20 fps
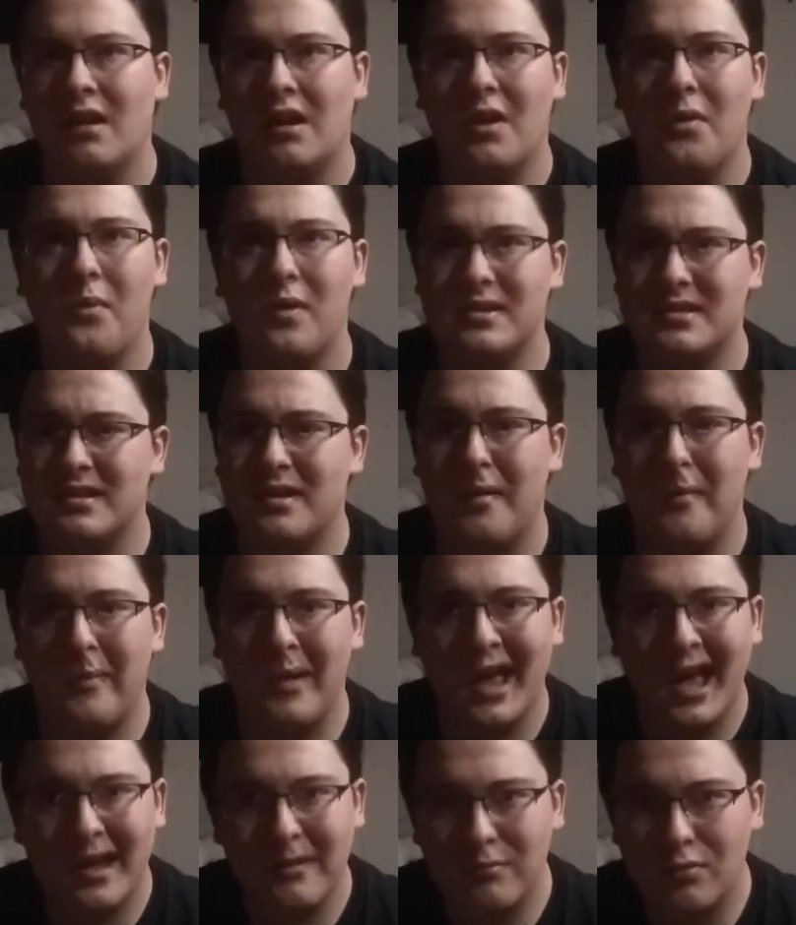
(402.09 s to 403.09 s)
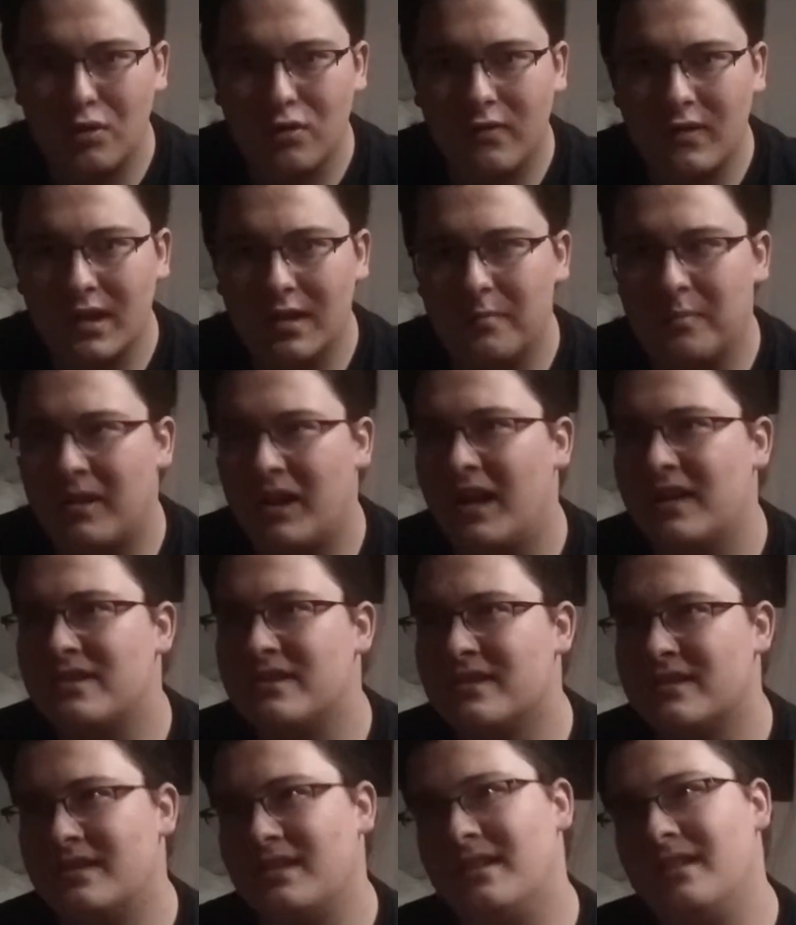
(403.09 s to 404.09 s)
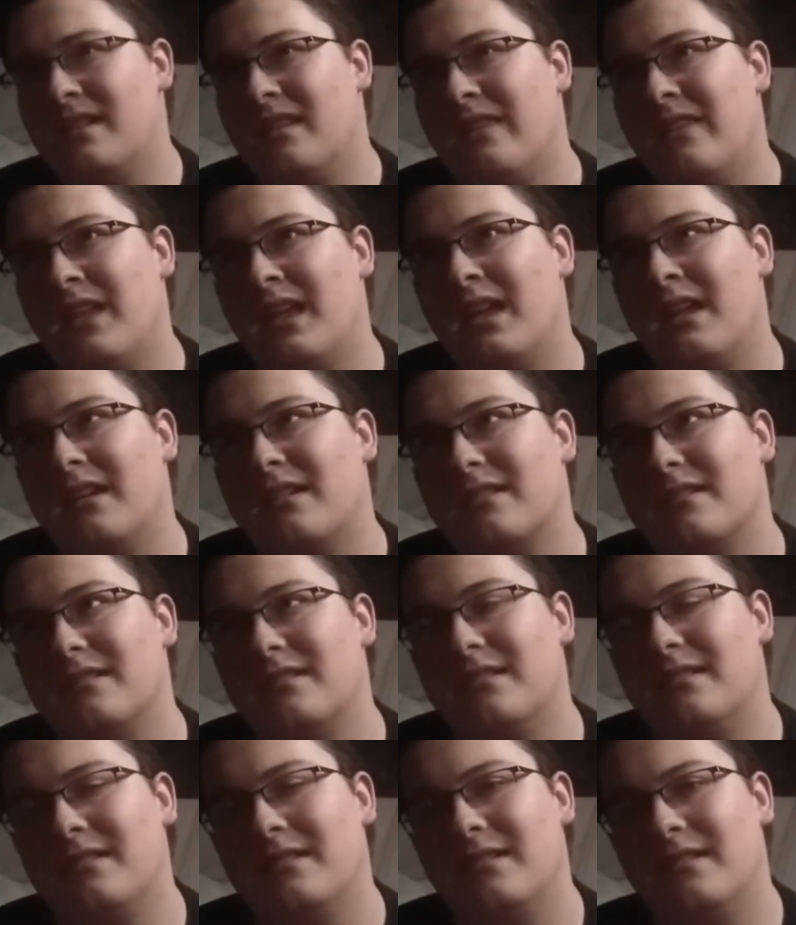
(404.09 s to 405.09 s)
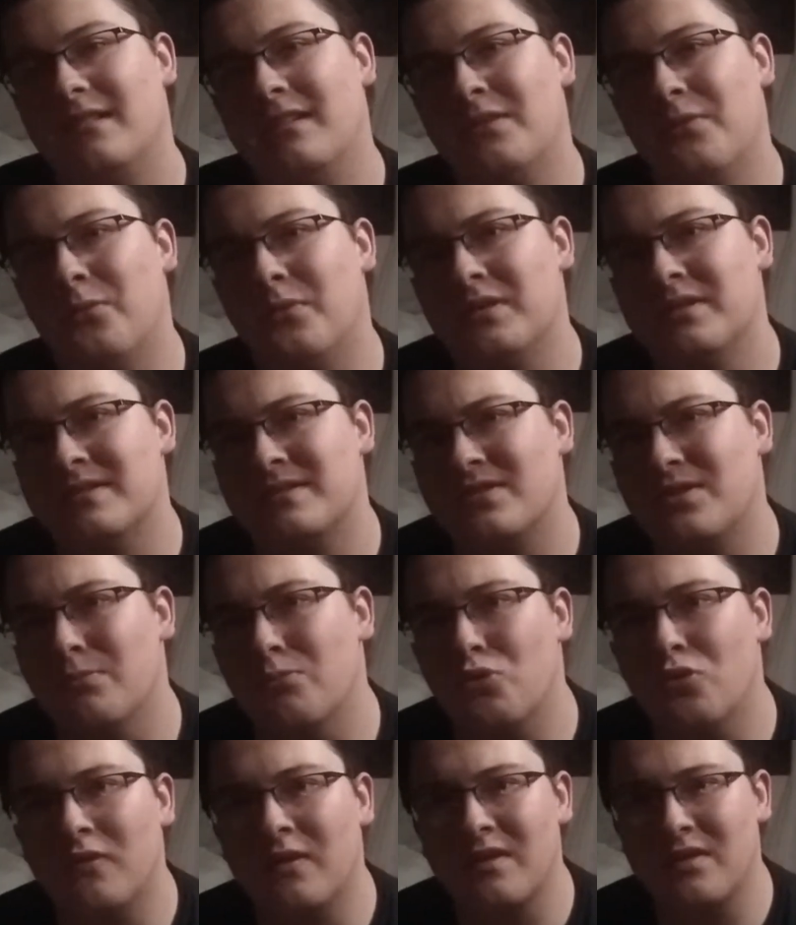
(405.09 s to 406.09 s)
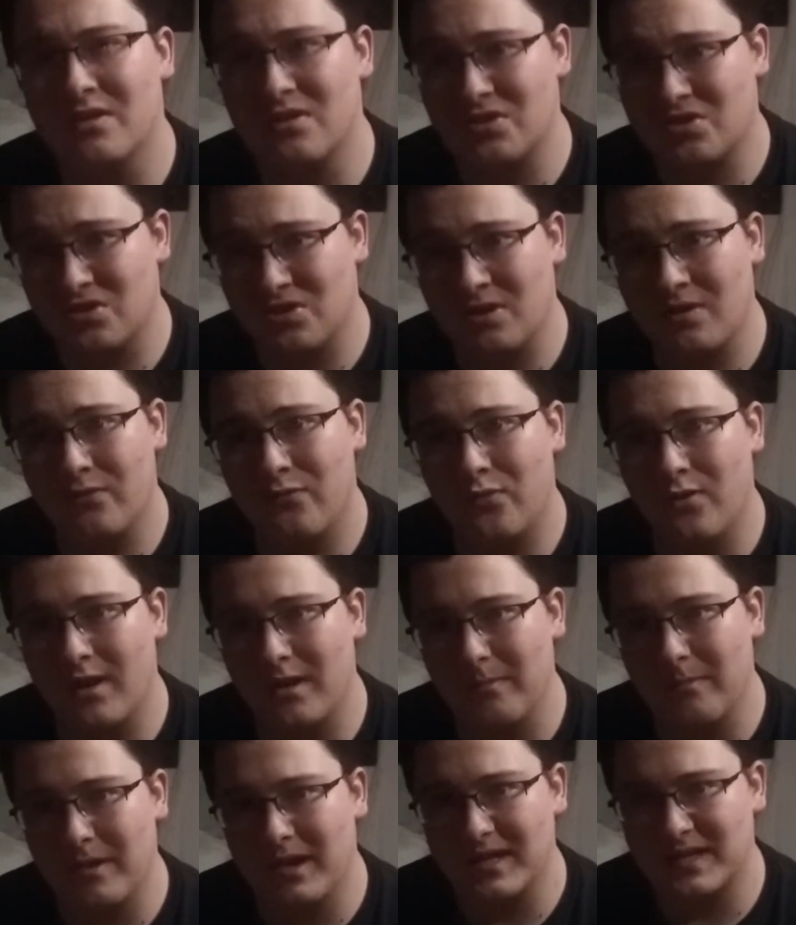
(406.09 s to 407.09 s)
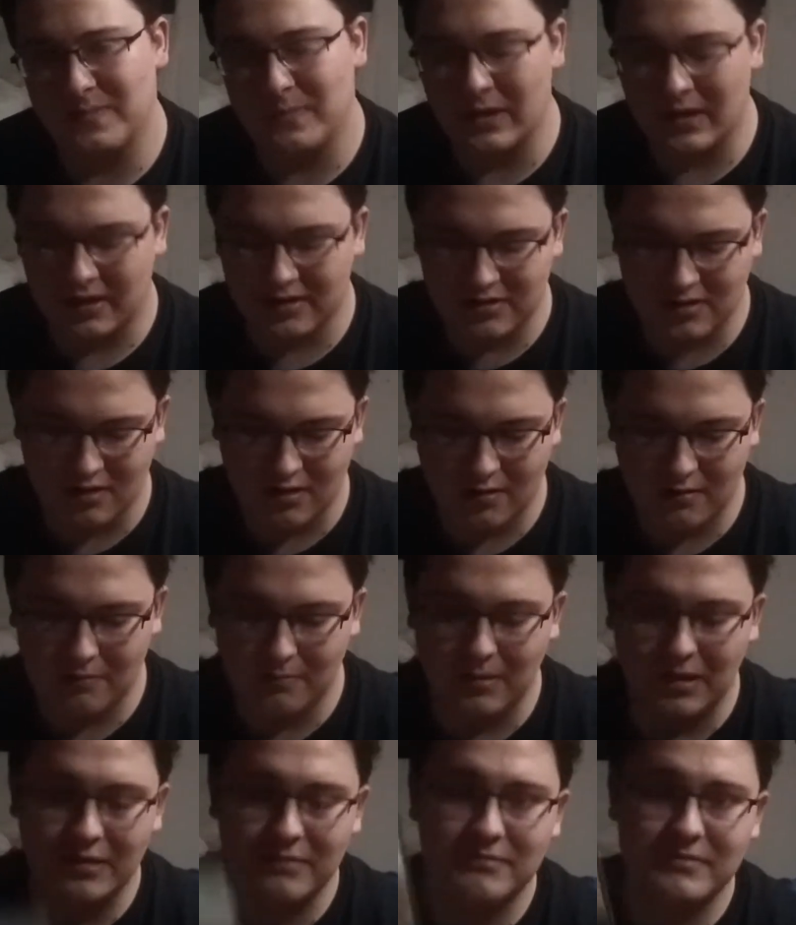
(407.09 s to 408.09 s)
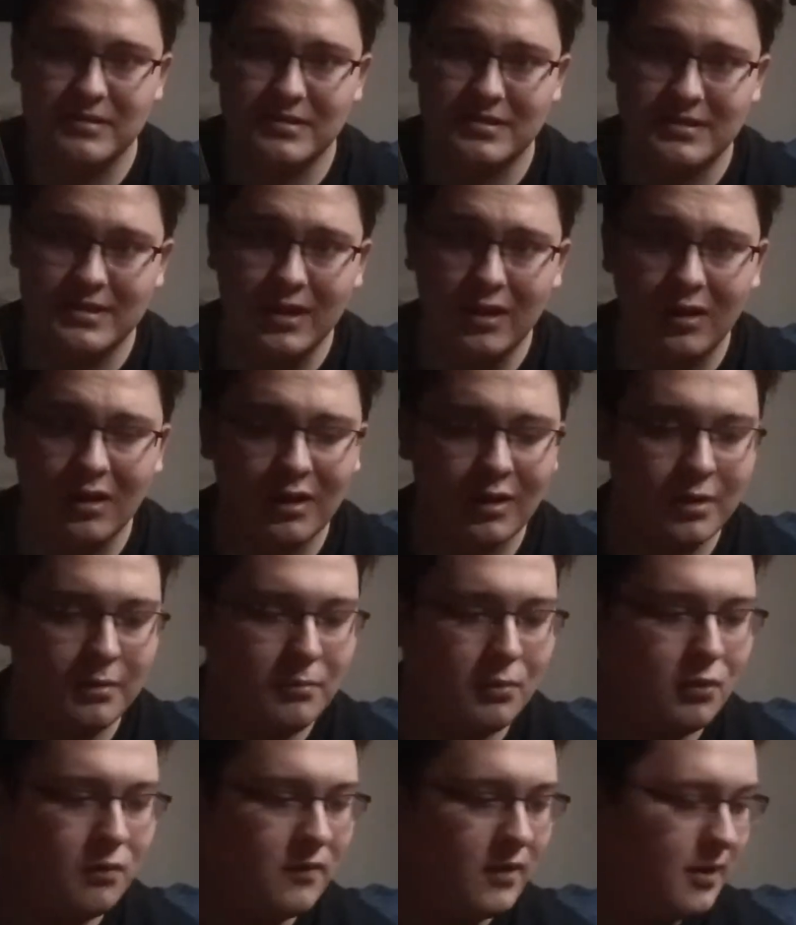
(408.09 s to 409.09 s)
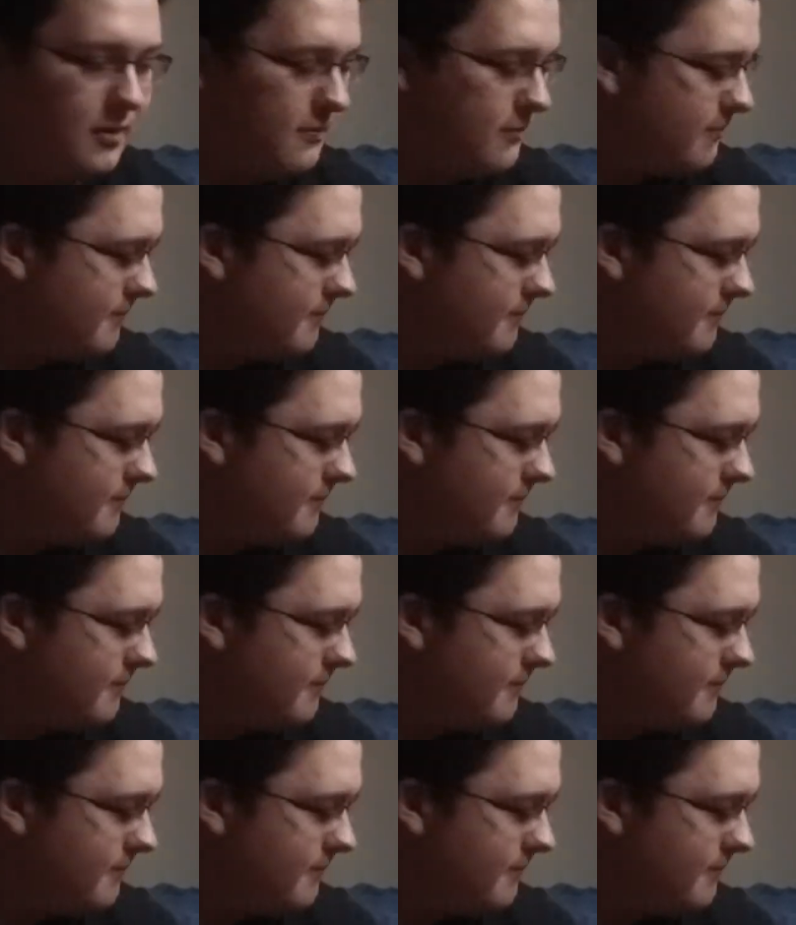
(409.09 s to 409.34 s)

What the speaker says: It wasn't a bad movie, but I just didn't think it was the movie that should have won Best Picture. But still a good movie.